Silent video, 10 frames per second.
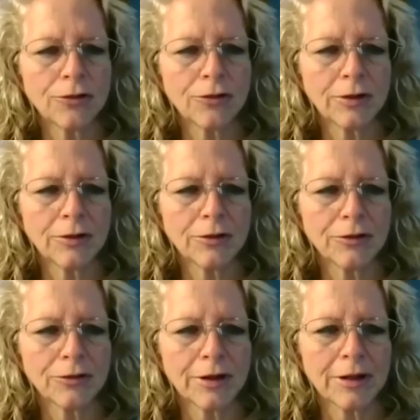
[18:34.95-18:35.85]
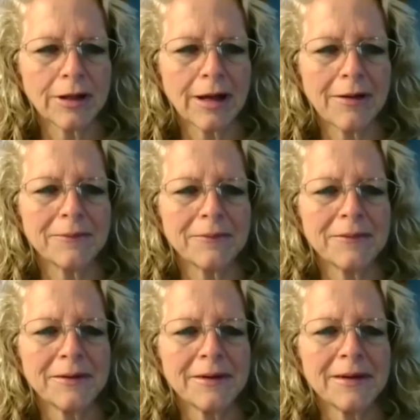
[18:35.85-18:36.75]
skills right now,
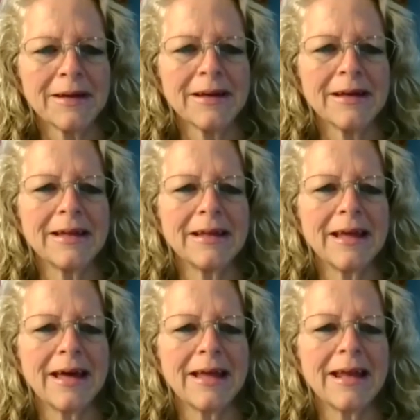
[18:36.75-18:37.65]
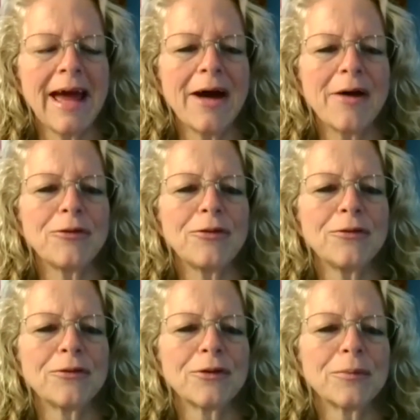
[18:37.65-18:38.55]
and how to
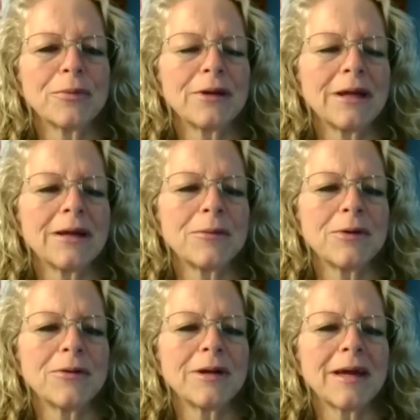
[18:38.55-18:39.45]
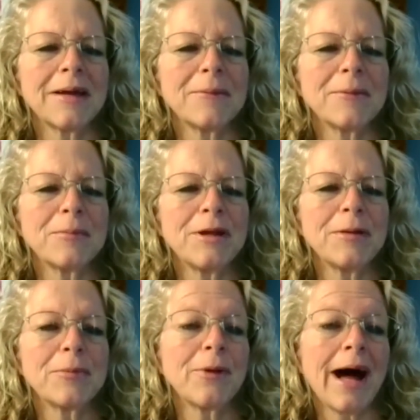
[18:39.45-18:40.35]
verbally communicate with
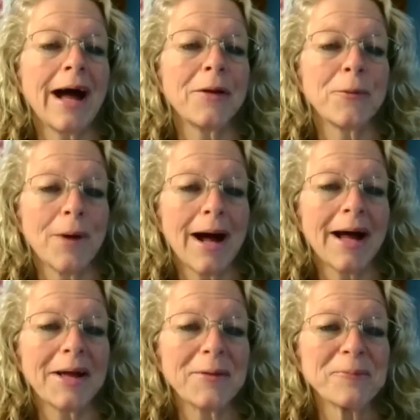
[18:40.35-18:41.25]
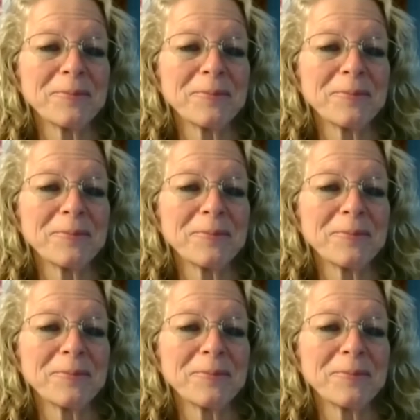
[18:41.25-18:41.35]
people eye to eye.